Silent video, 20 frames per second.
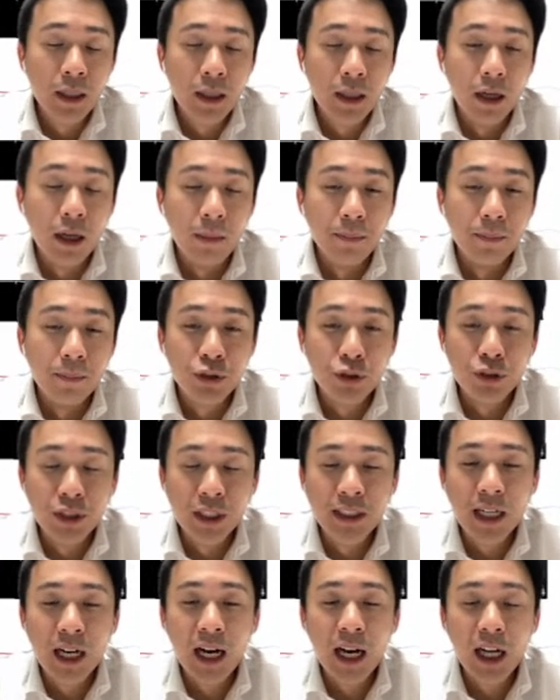Um, so
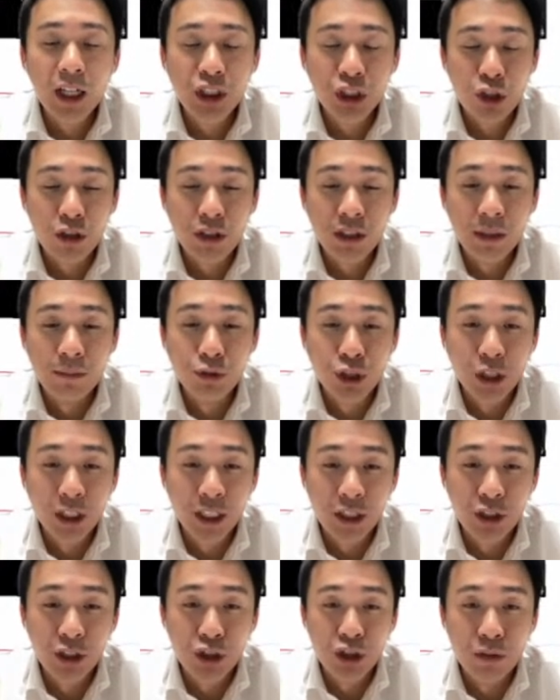these are short-term
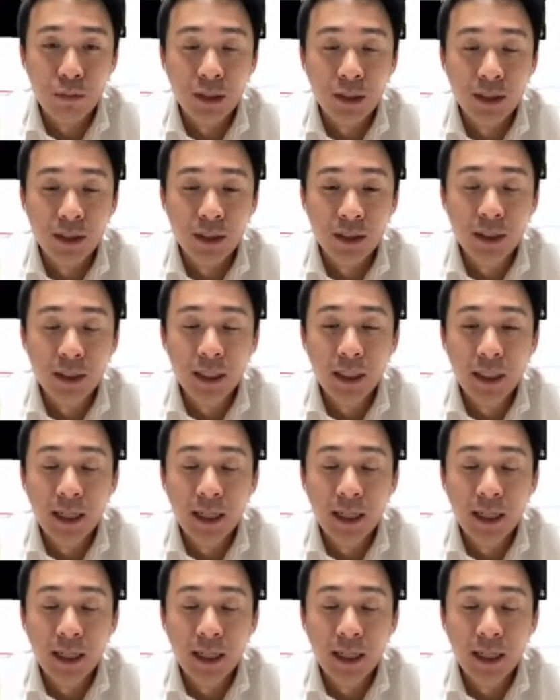trading instruments,